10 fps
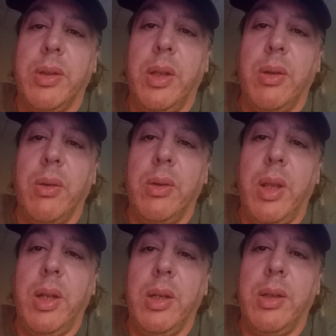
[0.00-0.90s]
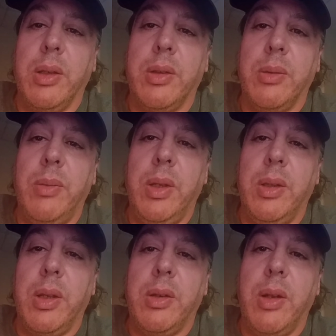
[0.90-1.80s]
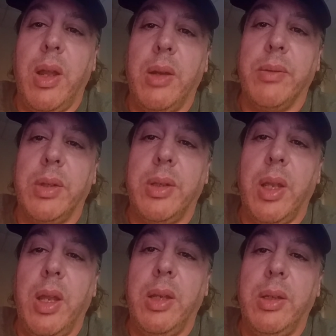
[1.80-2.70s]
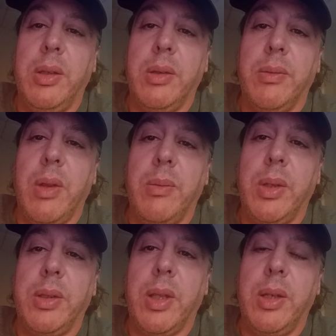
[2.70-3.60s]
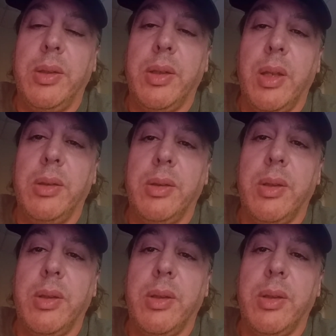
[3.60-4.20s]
they donated doesn't mean they should have a say, if that makes any sense.